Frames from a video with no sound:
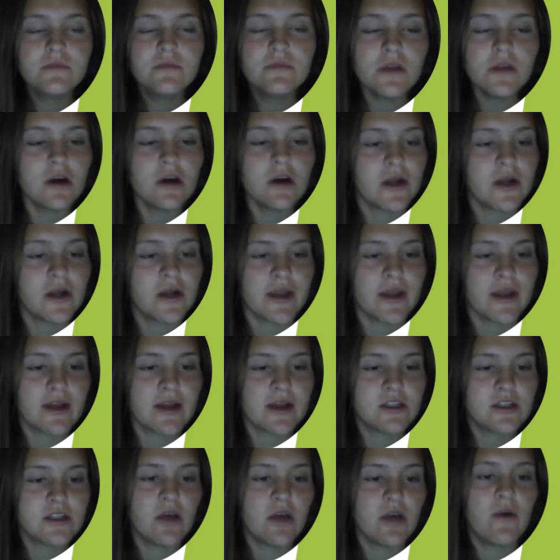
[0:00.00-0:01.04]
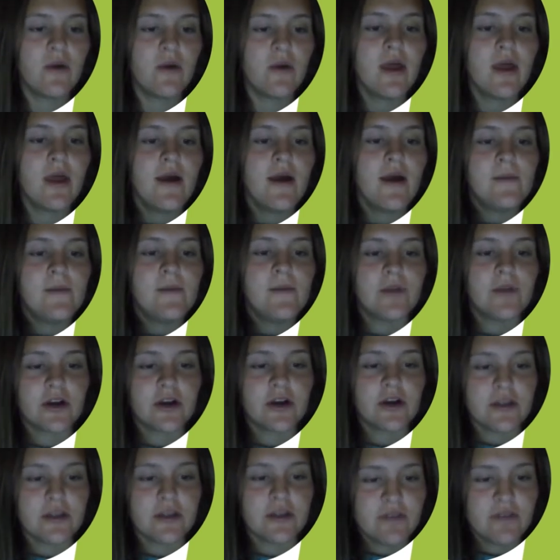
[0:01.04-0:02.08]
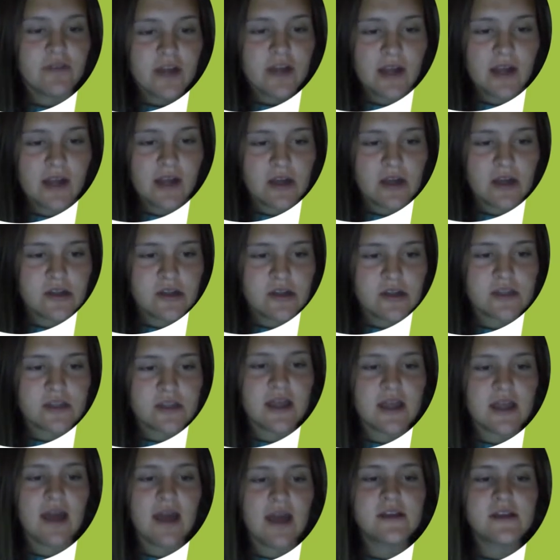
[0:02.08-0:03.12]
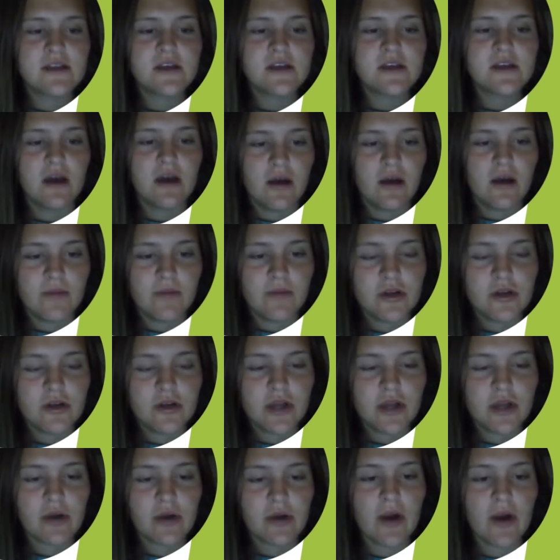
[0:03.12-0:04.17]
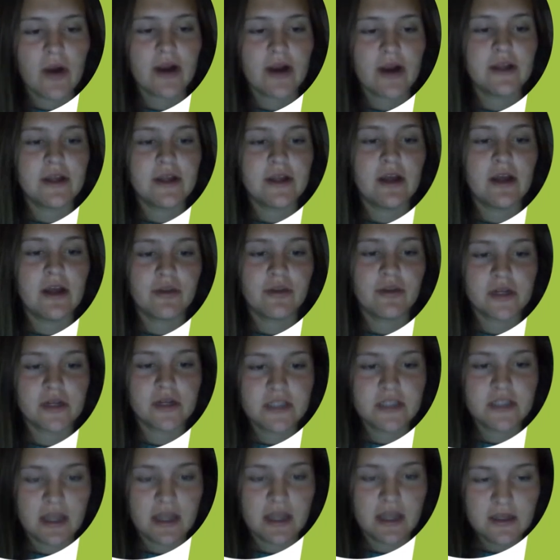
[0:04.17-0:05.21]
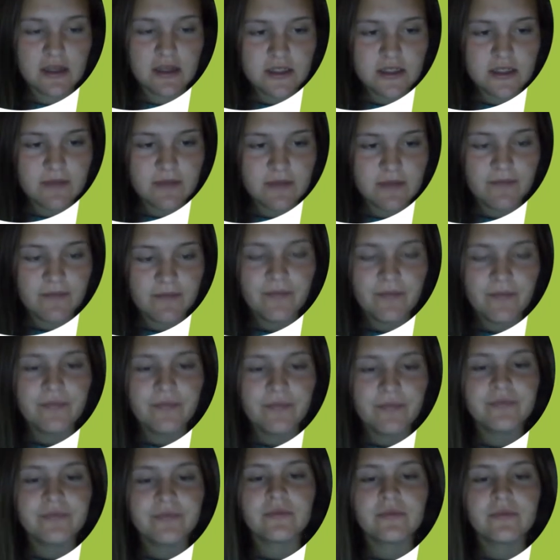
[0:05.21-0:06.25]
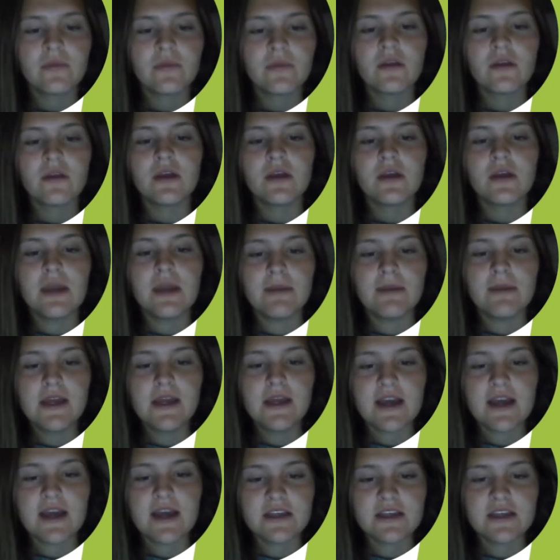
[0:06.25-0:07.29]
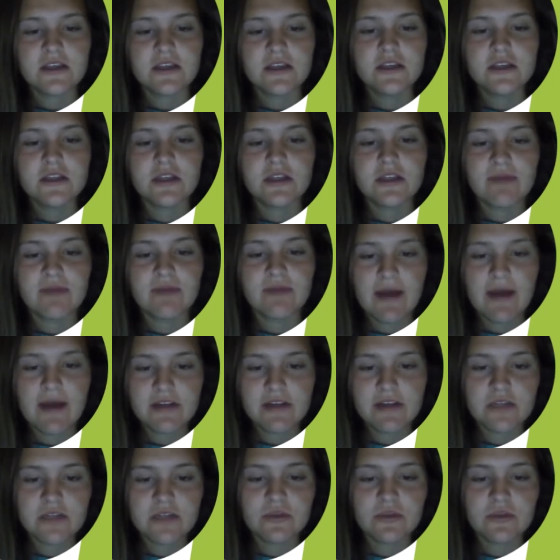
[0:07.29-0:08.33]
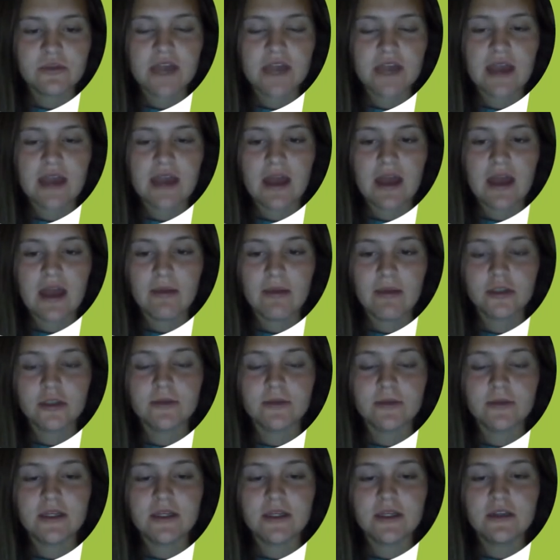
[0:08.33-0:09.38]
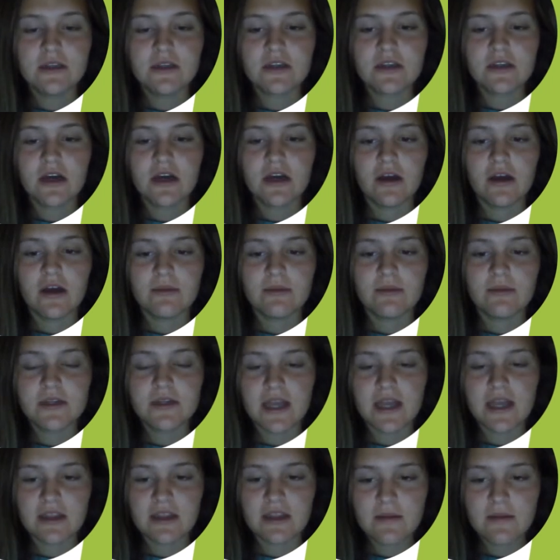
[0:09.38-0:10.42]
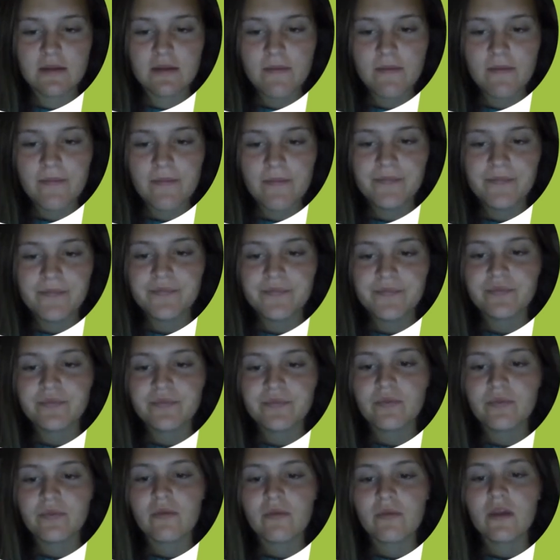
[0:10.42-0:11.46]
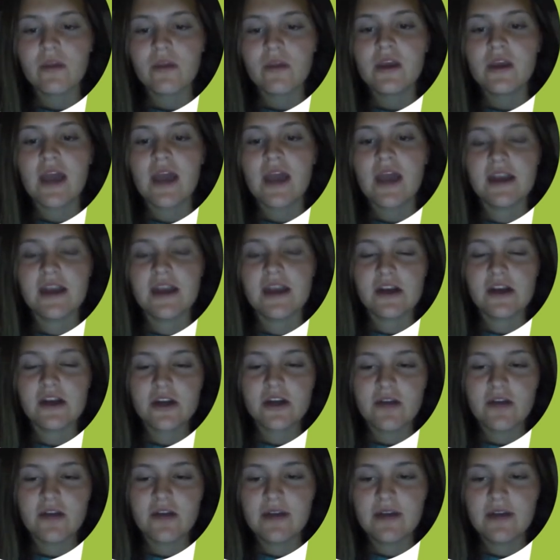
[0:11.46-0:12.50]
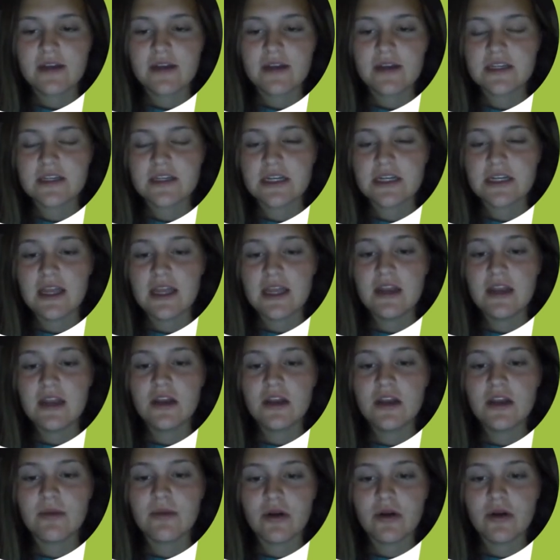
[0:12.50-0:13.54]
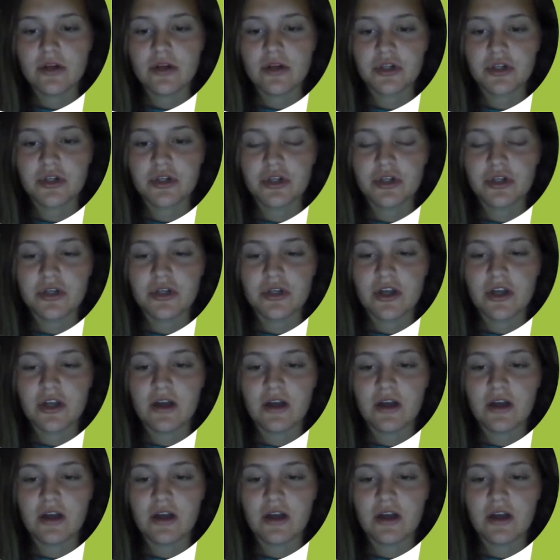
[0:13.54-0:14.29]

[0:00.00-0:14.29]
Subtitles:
contact. So there are different diagnoses that those that acquire it in healthier settings. In many cases, the pathogen was unable to be detected. And during COVID-19, any pneumonia could